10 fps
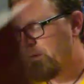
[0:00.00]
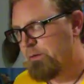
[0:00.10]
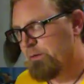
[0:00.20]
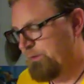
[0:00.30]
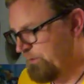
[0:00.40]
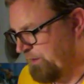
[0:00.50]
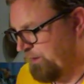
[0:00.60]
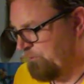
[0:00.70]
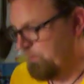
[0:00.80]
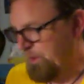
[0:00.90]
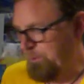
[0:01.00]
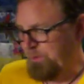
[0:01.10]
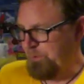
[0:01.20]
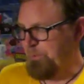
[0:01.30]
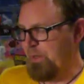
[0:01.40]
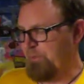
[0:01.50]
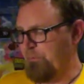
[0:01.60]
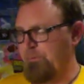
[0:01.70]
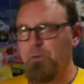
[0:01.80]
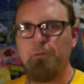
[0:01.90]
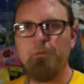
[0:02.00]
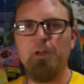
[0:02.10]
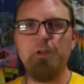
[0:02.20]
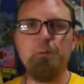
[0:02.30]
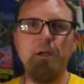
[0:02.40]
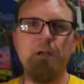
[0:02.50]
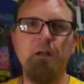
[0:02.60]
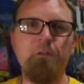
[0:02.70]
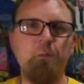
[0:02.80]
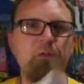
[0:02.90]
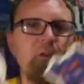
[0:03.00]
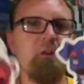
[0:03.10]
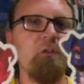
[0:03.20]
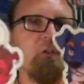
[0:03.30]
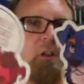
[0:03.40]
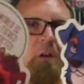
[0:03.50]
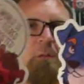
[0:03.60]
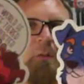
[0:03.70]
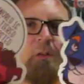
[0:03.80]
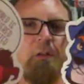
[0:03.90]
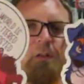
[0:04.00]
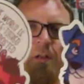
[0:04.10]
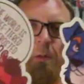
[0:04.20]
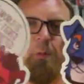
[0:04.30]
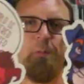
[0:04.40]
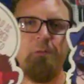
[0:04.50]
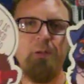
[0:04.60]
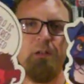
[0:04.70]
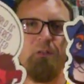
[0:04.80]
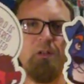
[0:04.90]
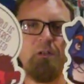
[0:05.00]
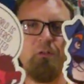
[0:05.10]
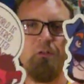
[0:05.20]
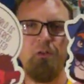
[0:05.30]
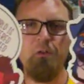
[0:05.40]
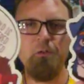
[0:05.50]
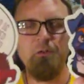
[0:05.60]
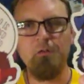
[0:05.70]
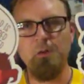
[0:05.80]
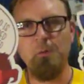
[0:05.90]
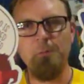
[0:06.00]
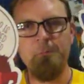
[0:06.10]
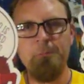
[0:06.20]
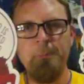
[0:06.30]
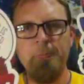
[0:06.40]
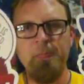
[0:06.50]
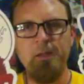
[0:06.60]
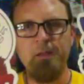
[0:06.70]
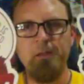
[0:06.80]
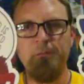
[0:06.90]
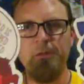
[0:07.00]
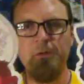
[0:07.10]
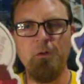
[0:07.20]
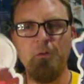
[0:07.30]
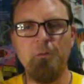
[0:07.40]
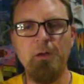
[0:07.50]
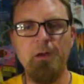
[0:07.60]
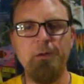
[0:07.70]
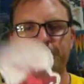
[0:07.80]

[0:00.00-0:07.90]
Let's see, and when I did back the first volume, I got some stickers along with it. I'm a big fan of stickers too, so if you know